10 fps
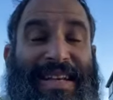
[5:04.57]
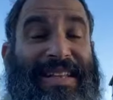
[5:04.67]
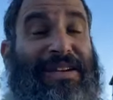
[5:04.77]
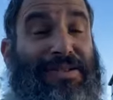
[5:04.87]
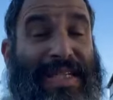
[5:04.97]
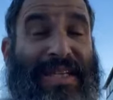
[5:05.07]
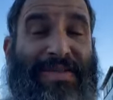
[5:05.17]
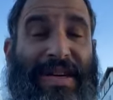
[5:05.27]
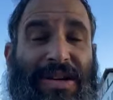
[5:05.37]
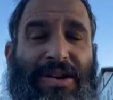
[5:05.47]
that they
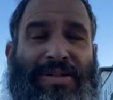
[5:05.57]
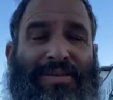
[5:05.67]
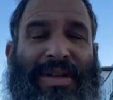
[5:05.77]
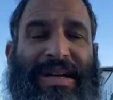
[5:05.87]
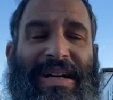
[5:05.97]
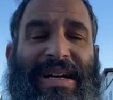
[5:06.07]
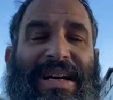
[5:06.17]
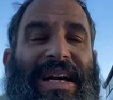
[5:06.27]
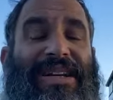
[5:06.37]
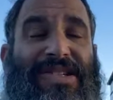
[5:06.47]
receive at home.
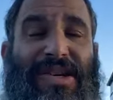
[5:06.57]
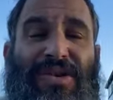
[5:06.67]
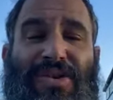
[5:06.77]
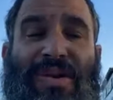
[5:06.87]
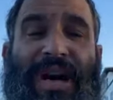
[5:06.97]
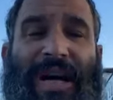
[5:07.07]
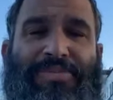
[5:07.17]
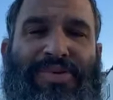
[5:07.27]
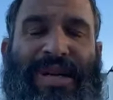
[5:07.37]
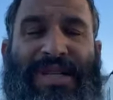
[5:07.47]
And so too, God
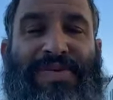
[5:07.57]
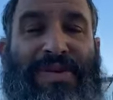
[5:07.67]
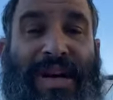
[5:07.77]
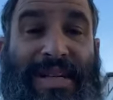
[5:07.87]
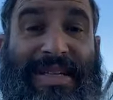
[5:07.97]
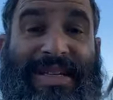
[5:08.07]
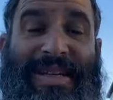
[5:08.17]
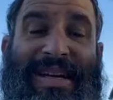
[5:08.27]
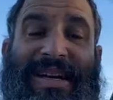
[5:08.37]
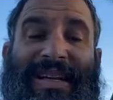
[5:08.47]
prays for
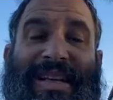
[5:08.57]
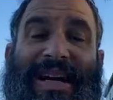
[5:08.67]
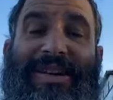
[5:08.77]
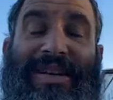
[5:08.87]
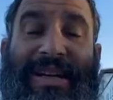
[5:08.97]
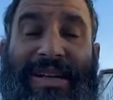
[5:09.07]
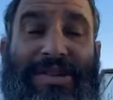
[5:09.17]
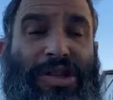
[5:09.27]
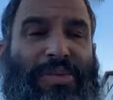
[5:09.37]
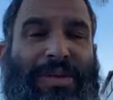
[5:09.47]
us that our
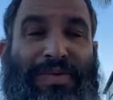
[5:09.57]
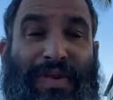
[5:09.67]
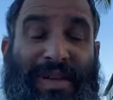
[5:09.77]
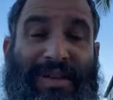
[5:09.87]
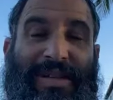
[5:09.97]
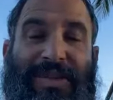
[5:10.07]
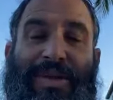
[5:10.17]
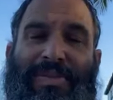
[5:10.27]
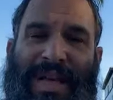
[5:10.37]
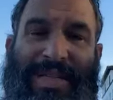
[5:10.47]
year should be filled
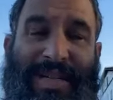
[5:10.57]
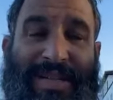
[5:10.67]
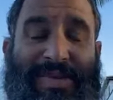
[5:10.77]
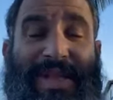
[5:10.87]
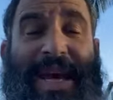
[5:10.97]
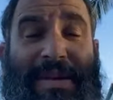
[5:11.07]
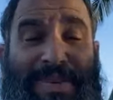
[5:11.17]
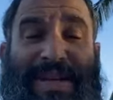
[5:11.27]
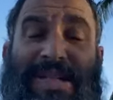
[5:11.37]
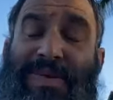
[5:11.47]
with blessings, with
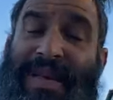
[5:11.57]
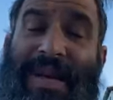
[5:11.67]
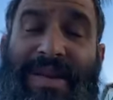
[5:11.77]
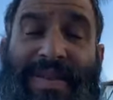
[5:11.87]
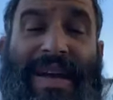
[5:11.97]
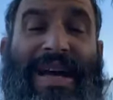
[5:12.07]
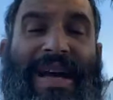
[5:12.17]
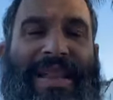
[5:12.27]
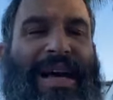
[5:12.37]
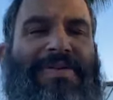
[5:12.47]
happiness, with health,
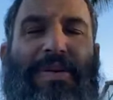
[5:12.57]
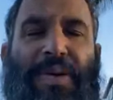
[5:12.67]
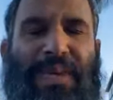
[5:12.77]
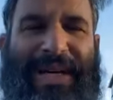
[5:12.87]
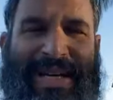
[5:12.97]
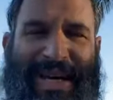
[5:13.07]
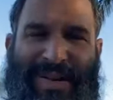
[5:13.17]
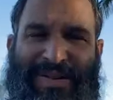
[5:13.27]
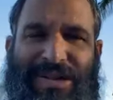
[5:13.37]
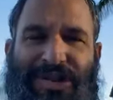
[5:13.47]
that everyone we
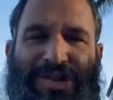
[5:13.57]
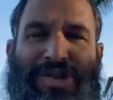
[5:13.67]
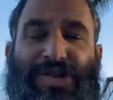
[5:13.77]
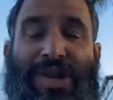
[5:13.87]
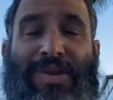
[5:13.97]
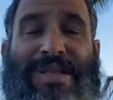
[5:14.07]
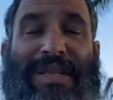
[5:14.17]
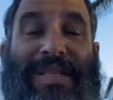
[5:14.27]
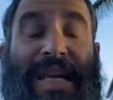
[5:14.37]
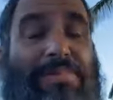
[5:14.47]
encounter should show us
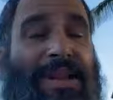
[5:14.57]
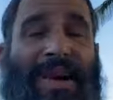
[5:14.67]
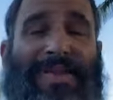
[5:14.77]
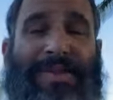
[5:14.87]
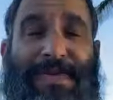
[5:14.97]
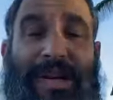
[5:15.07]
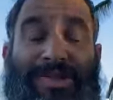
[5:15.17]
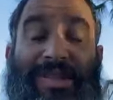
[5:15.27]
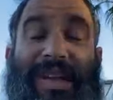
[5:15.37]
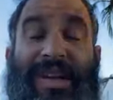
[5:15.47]
the same love and
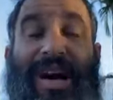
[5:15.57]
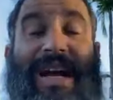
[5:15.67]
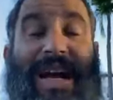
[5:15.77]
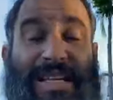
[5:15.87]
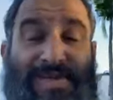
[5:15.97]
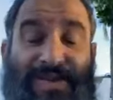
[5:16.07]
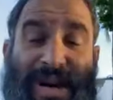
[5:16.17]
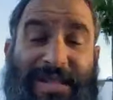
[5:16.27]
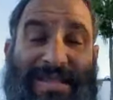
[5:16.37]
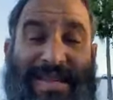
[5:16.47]
affection that God has for
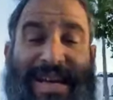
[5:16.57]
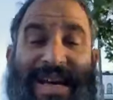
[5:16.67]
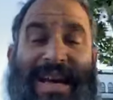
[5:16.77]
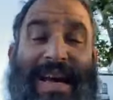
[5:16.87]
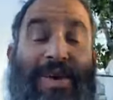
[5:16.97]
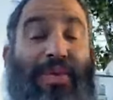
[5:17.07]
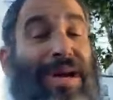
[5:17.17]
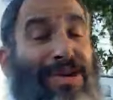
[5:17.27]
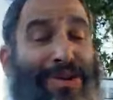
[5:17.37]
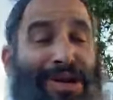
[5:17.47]
us. And
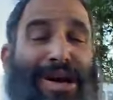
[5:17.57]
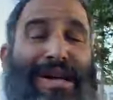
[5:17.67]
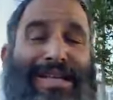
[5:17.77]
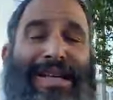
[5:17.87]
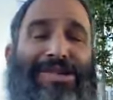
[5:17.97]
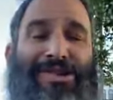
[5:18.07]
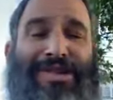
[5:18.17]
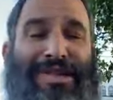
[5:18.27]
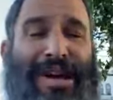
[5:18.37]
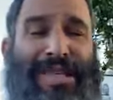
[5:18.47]
we are all God's
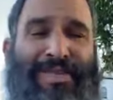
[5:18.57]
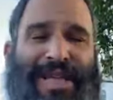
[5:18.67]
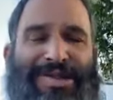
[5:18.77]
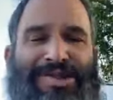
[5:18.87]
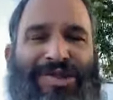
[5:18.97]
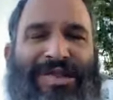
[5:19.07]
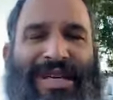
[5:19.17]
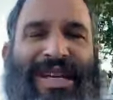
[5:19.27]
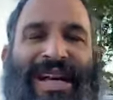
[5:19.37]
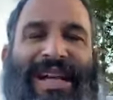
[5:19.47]
angels, God's
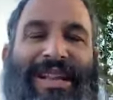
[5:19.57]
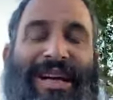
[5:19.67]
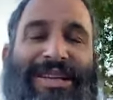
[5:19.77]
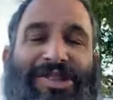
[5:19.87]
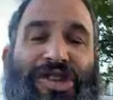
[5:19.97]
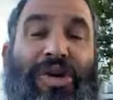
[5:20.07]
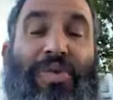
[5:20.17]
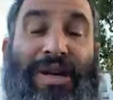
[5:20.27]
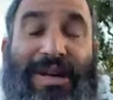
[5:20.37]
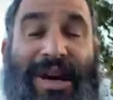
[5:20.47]
messengers. Let us show
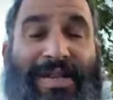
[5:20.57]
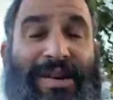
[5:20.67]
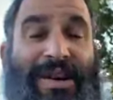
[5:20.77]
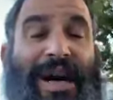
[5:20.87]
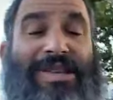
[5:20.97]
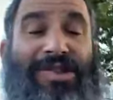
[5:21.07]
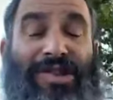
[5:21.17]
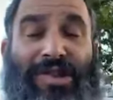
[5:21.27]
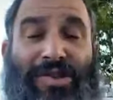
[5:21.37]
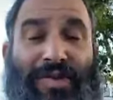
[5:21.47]
one another,
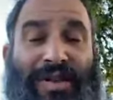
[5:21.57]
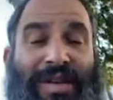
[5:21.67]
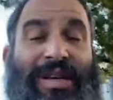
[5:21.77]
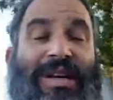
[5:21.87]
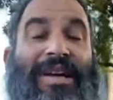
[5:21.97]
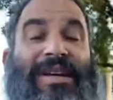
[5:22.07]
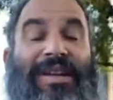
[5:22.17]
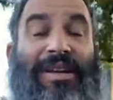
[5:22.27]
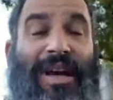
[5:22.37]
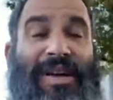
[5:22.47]
God's children,
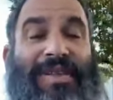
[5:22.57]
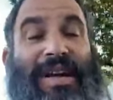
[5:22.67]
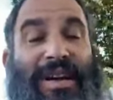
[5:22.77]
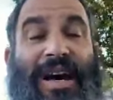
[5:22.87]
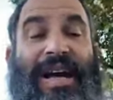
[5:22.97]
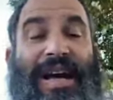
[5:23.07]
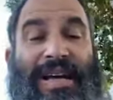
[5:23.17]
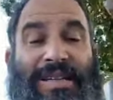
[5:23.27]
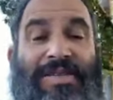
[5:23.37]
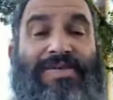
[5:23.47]
the love that God
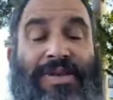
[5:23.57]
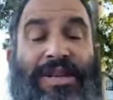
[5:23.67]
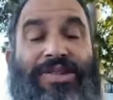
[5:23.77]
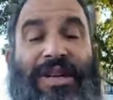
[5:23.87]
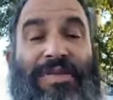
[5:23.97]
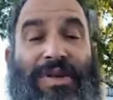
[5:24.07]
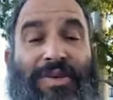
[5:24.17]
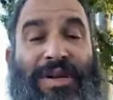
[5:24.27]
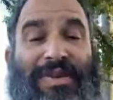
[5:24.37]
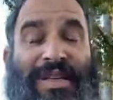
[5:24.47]
has for each and every
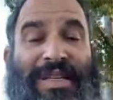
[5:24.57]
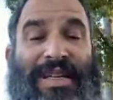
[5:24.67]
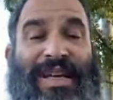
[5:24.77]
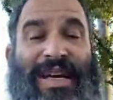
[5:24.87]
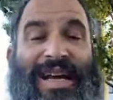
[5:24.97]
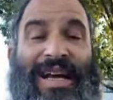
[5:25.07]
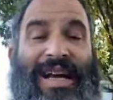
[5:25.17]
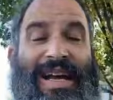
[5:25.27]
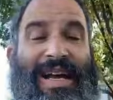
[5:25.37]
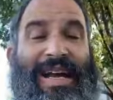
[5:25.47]
one of us.
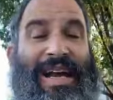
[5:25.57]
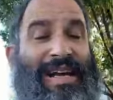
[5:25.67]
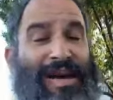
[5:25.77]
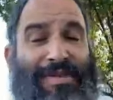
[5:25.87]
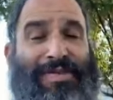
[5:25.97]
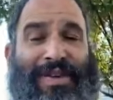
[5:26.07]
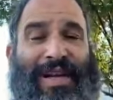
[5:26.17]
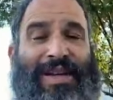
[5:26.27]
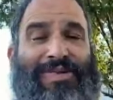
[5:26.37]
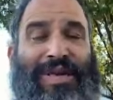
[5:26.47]
I never
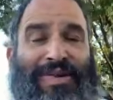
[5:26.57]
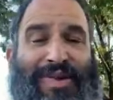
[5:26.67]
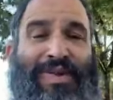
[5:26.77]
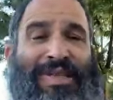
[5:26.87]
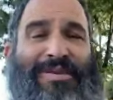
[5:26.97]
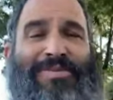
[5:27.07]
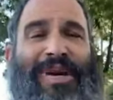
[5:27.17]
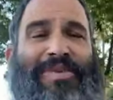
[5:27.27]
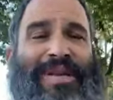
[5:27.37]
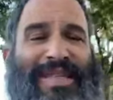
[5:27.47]
forget when I was once in
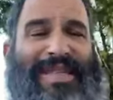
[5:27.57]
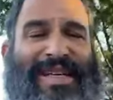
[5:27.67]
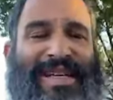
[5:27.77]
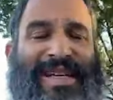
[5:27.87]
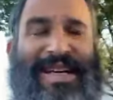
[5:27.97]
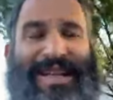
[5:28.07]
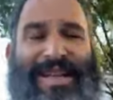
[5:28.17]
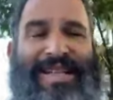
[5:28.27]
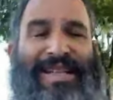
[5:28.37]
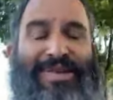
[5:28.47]
Publix,
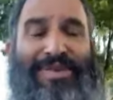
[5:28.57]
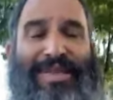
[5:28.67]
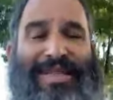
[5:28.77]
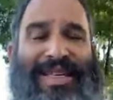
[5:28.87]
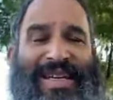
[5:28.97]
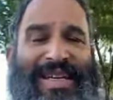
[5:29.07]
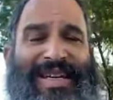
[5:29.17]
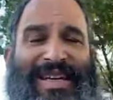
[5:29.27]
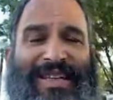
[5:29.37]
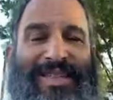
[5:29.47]
there was
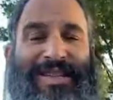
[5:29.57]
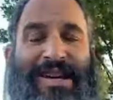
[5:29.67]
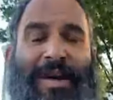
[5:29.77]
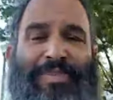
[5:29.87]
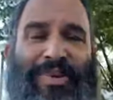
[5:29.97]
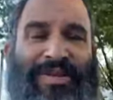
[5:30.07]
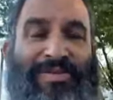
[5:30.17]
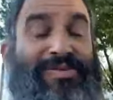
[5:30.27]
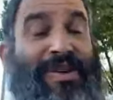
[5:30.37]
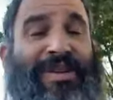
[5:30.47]
this couple
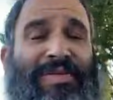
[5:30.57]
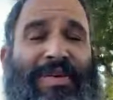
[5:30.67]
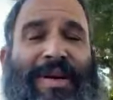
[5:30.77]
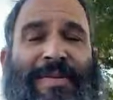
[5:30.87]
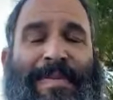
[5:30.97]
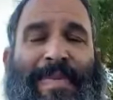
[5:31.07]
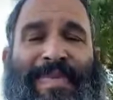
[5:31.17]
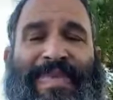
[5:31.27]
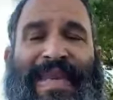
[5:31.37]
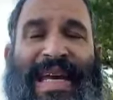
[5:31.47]
in front of me,
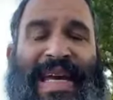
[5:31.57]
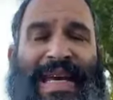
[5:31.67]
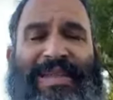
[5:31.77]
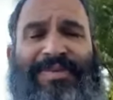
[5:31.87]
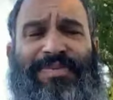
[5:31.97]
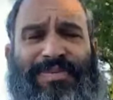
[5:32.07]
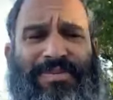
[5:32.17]
and